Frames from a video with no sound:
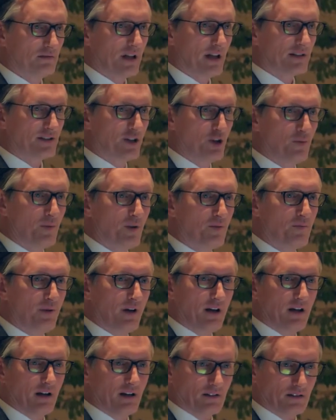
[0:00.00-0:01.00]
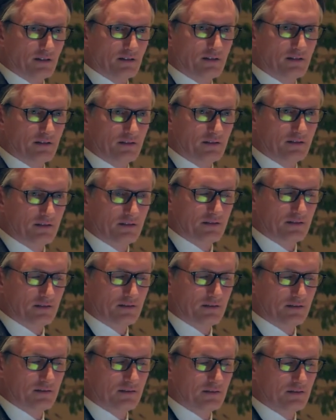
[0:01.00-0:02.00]
as human beings,
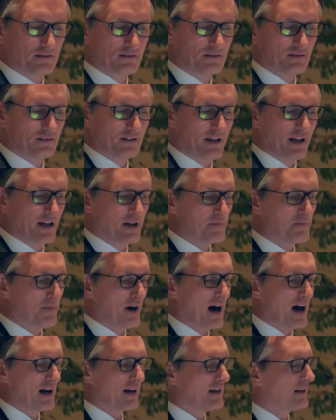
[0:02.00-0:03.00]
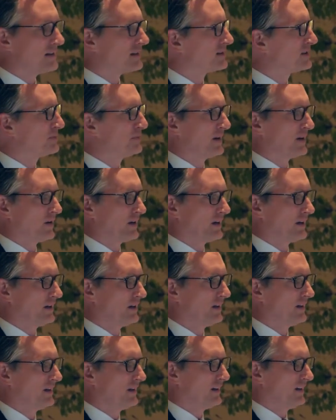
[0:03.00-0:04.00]
can embody the spirit
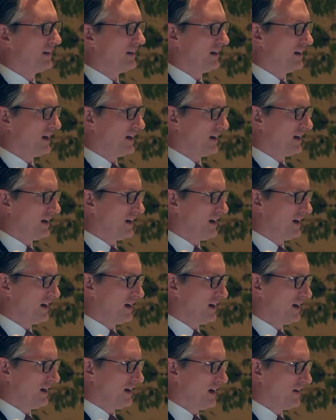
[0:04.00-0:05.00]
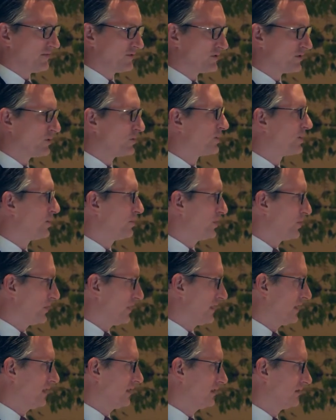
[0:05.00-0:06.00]
of true
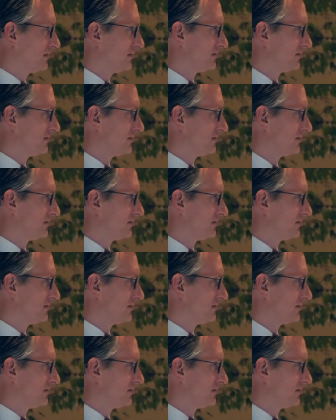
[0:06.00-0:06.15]
community.